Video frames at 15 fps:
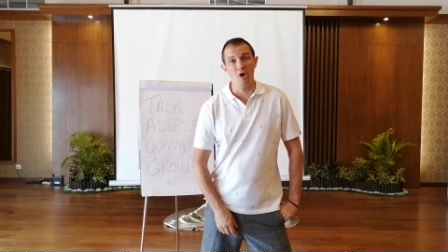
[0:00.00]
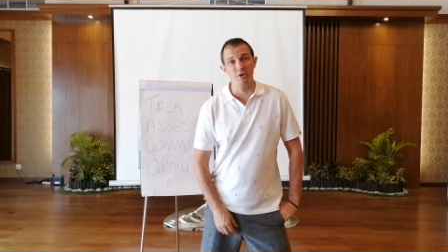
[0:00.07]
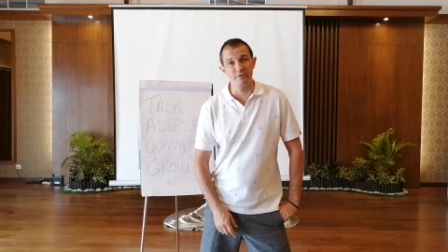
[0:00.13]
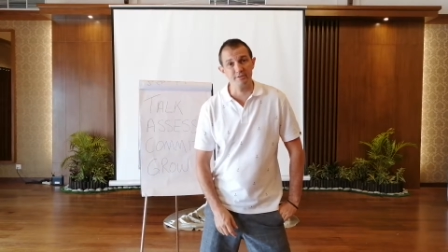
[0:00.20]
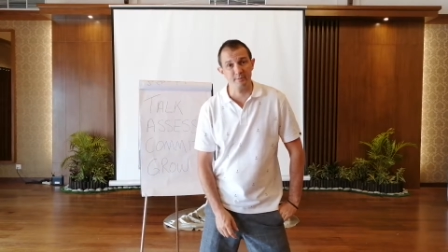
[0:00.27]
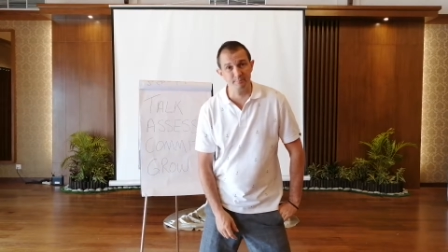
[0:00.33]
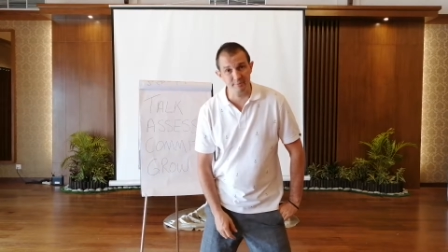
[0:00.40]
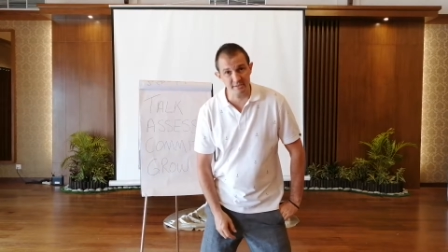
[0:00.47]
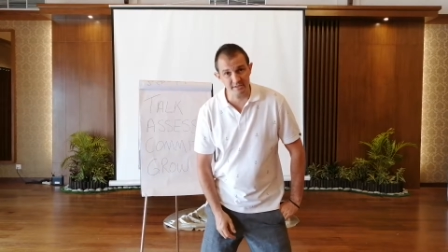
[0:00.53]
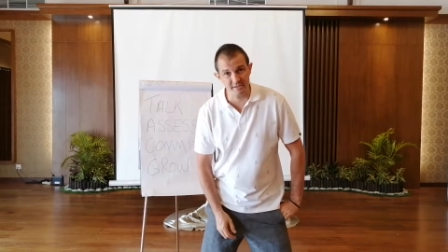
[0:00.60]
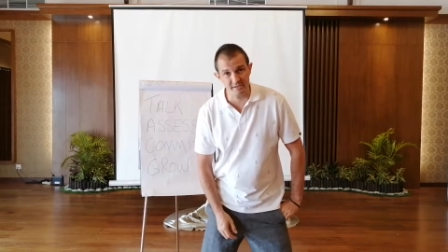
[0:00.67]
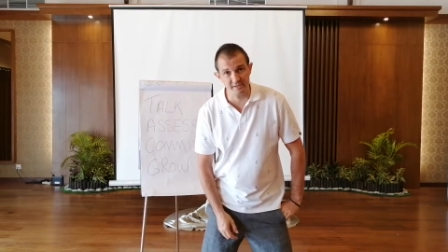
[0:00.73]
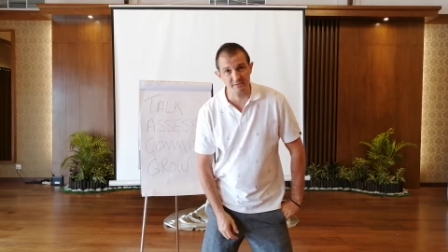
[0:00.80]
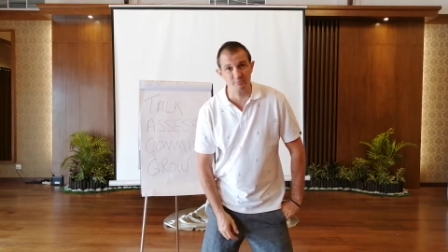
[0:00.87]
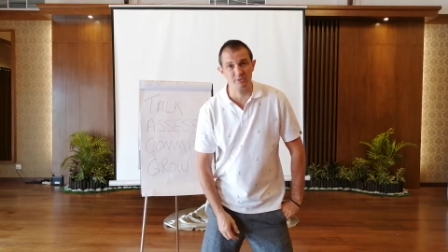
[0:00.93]
owns a
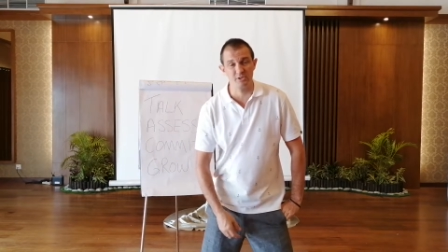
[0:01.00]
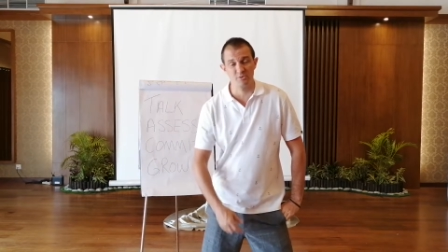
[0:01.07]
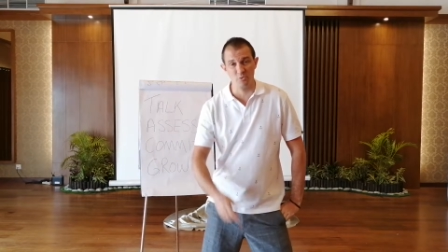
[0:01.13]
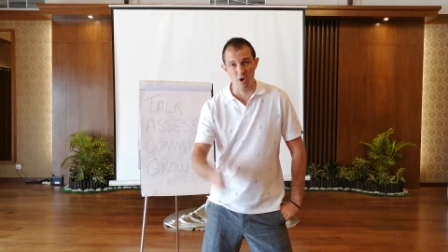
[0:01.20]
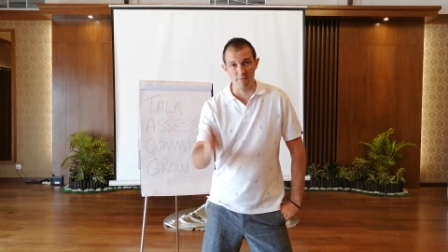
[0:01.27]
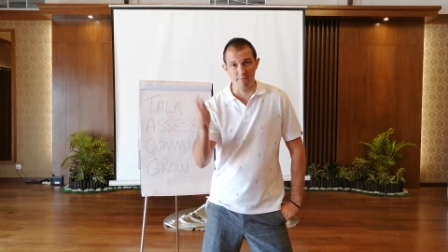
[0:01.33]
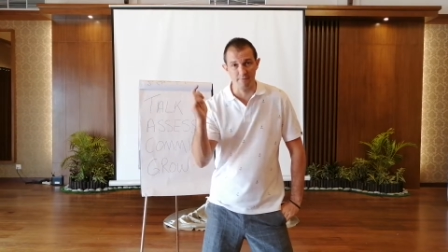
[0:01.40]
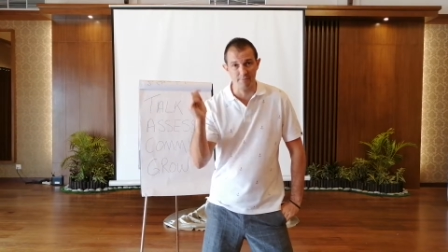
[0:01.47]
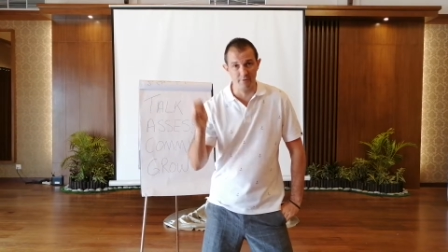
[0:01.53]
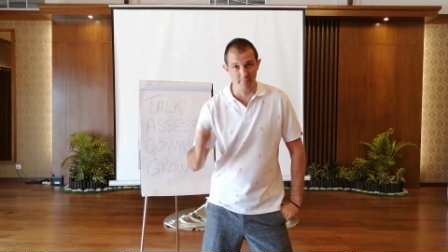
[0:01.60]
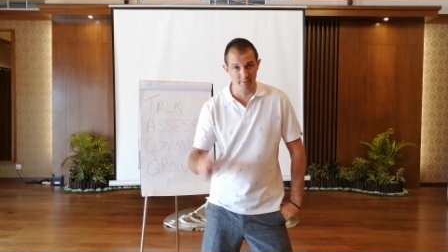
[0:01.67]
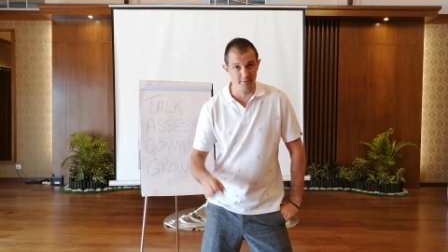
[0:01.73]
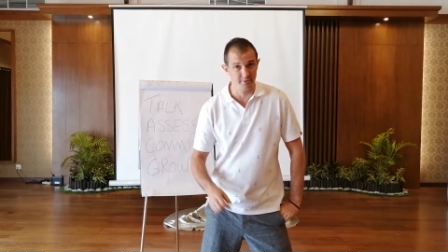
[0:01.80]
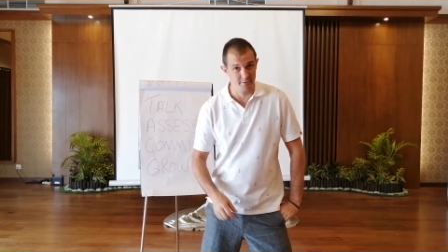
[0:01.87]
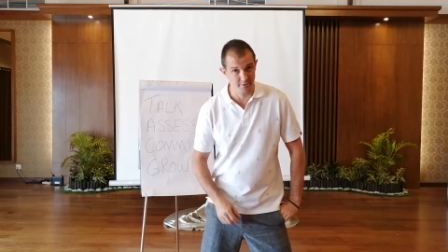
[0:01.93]
business which is worth a few
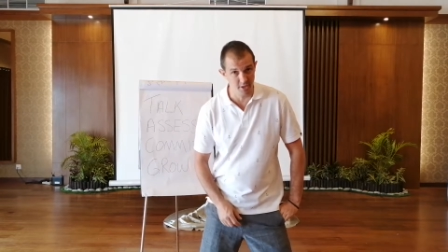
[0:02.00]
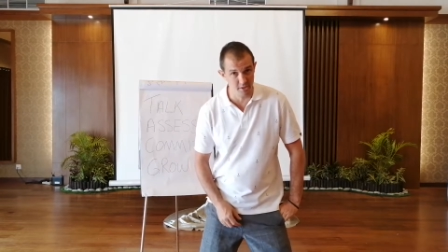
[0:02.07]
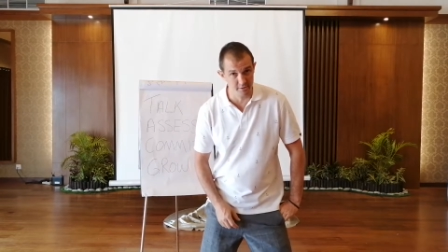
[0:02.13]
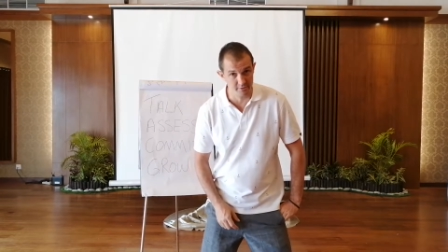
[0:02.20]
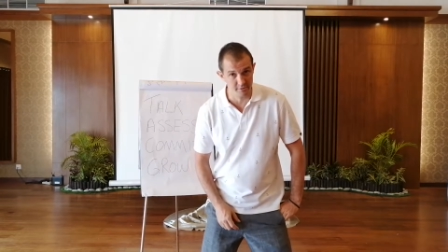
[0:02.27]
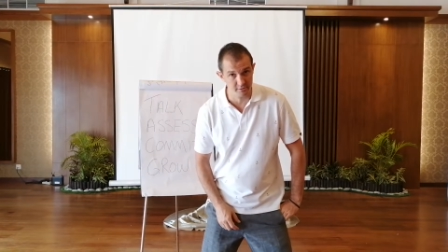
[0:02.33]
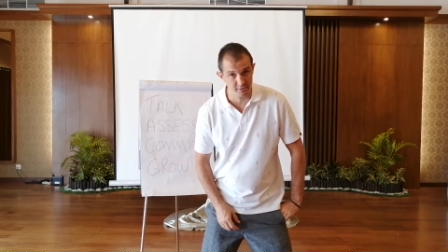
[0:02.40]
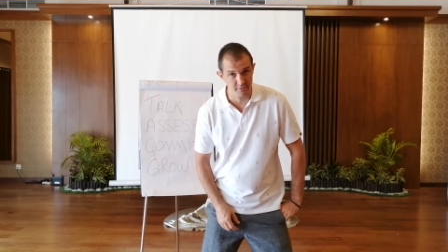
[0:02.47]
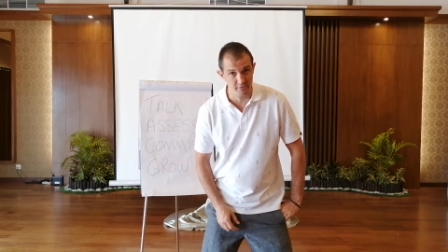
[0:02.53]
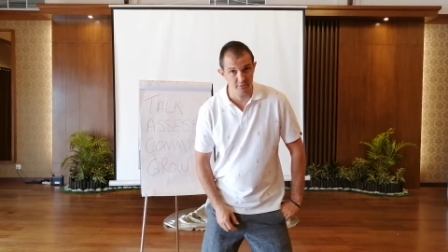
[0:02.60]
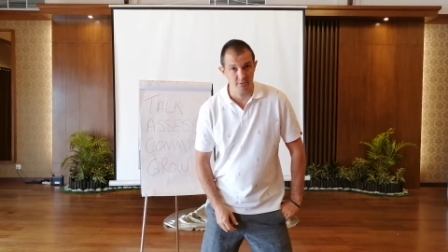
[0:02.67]
million dollars.